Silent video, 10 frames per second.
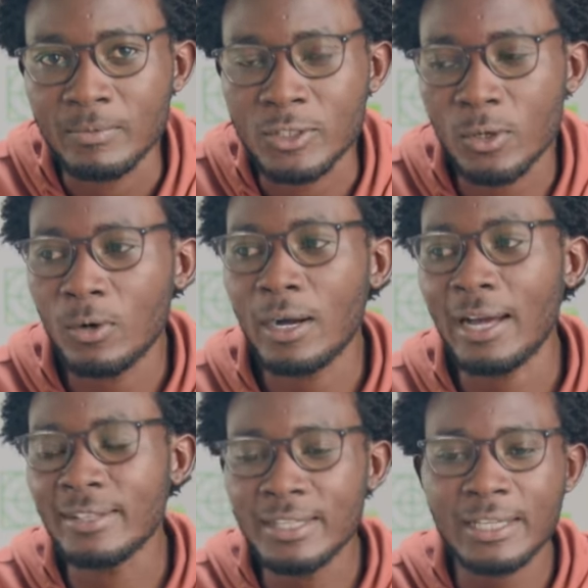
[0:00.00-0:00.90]
So
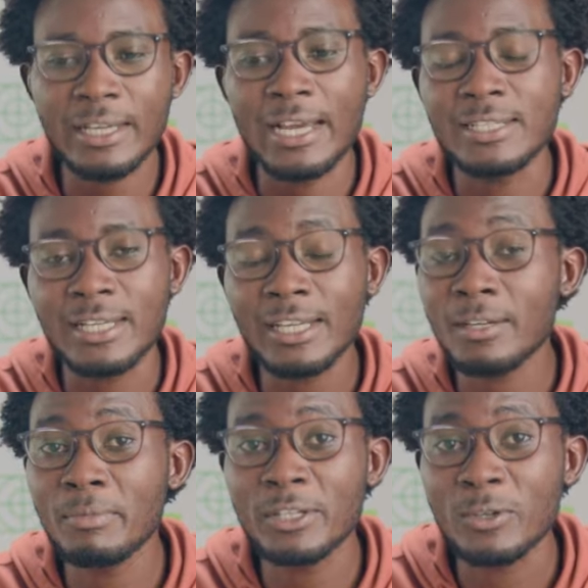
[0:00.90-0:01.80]
I think it has
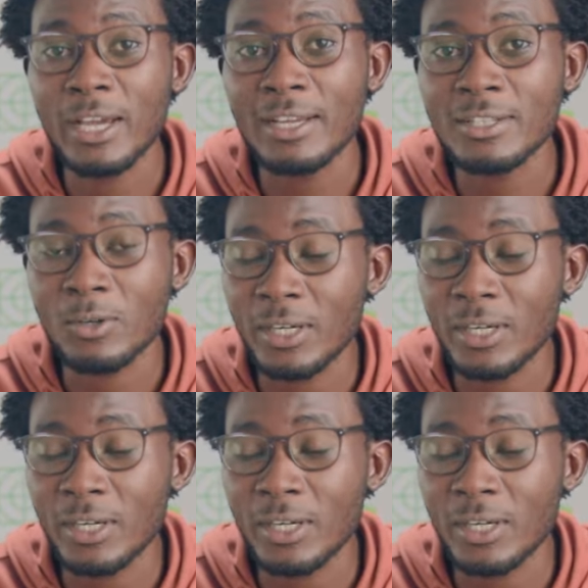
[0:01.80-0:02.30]
taken me two years.